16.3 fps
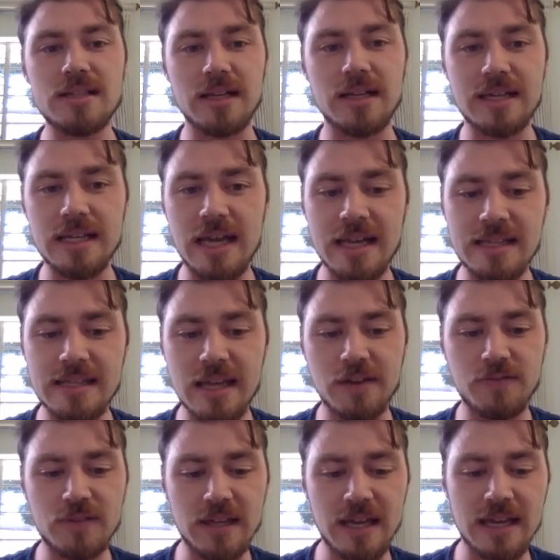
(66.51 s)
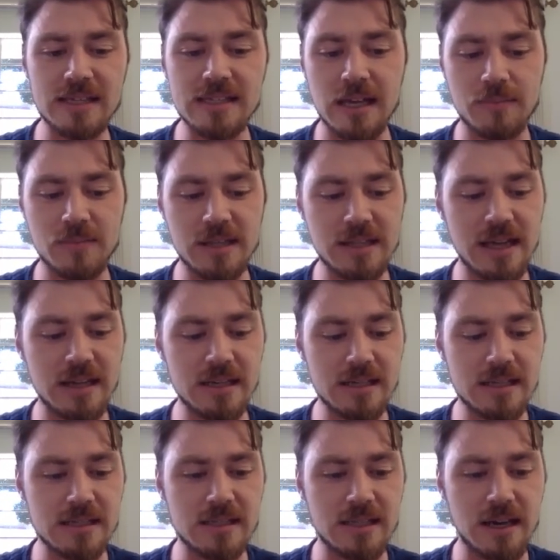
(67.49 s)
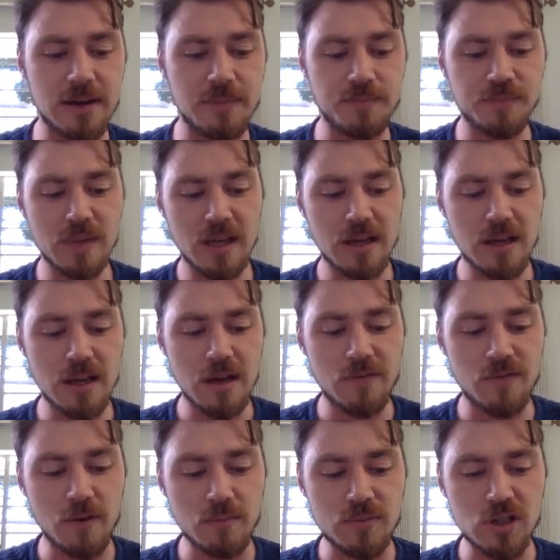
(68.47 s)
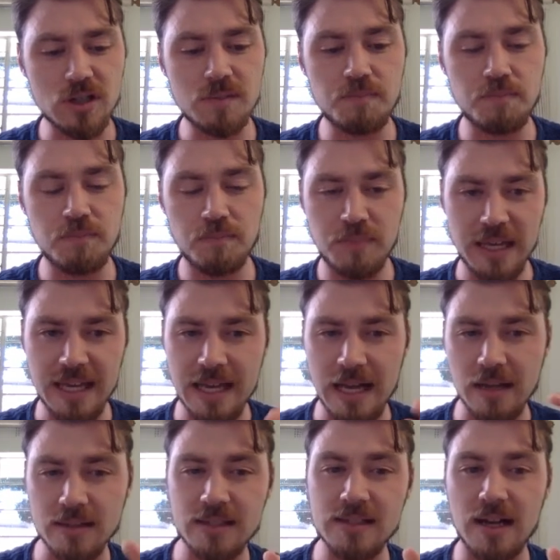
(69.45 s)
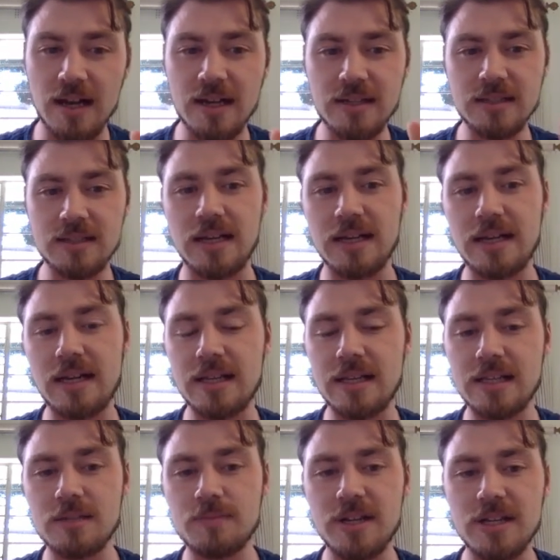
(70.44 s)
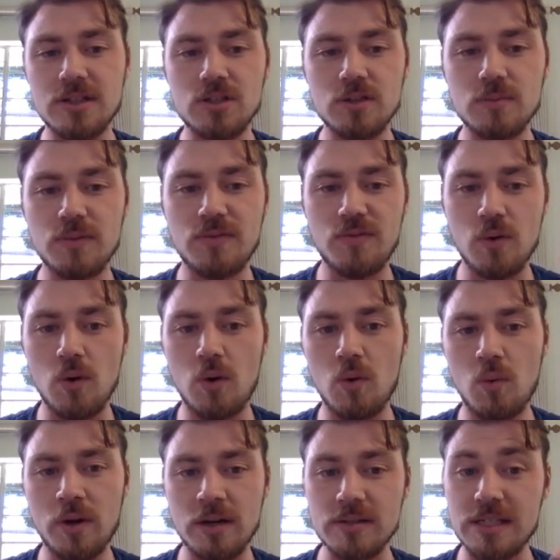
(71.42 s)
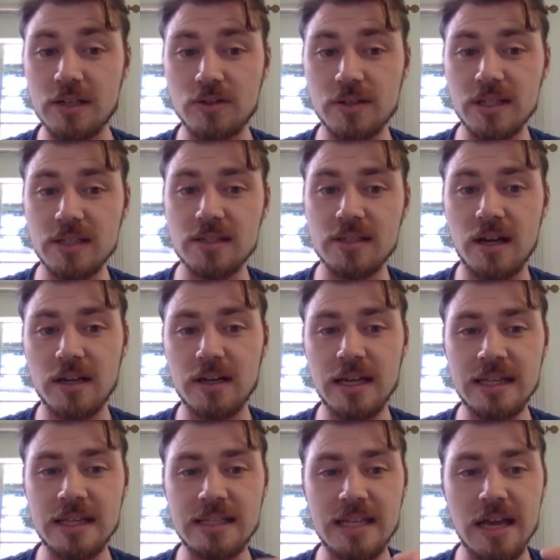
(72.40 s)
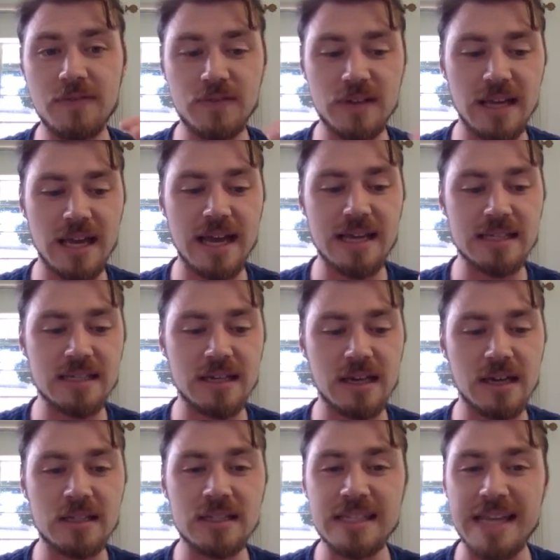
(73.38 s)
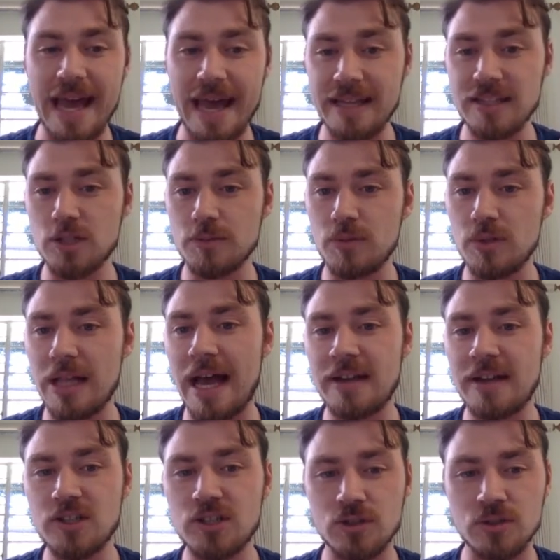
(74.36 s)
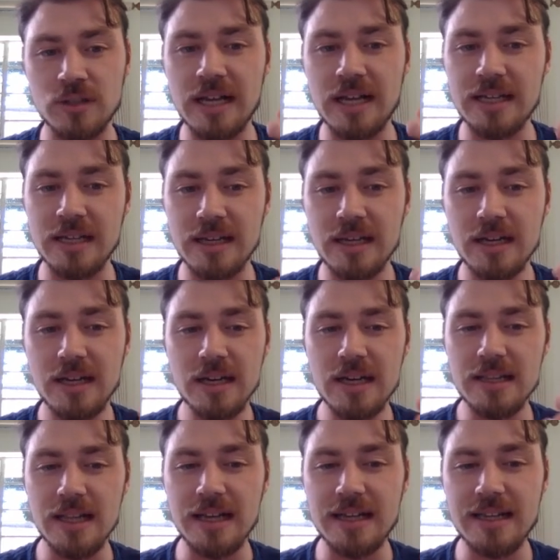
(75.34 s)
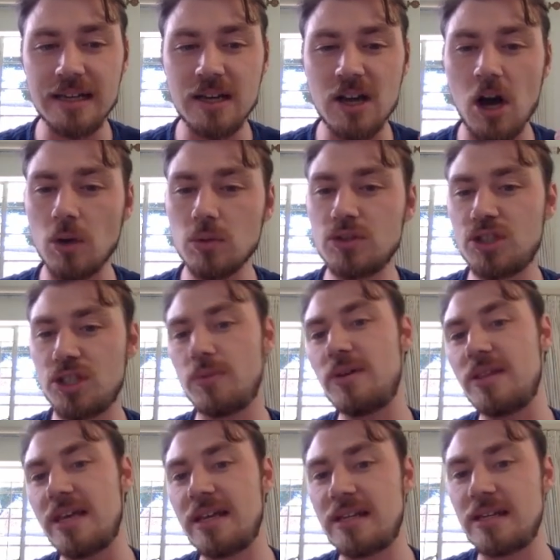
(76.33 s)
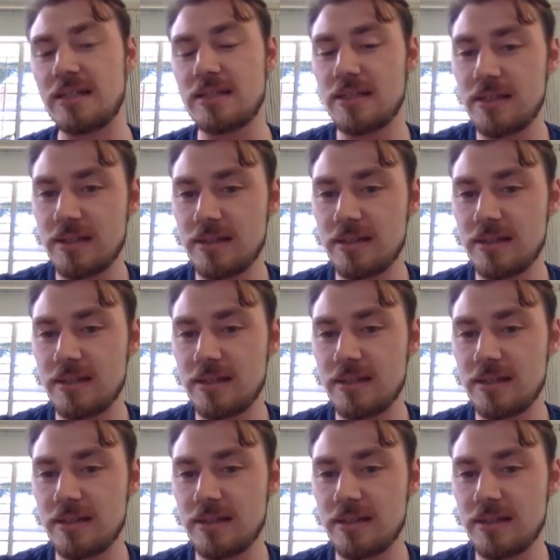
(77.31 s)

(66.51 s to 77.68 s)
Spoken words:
Like it definitely has something that is from just being outside it, like I explained to you before when I was in Greenside, it definitely has a tangible attitude, like a culture within it.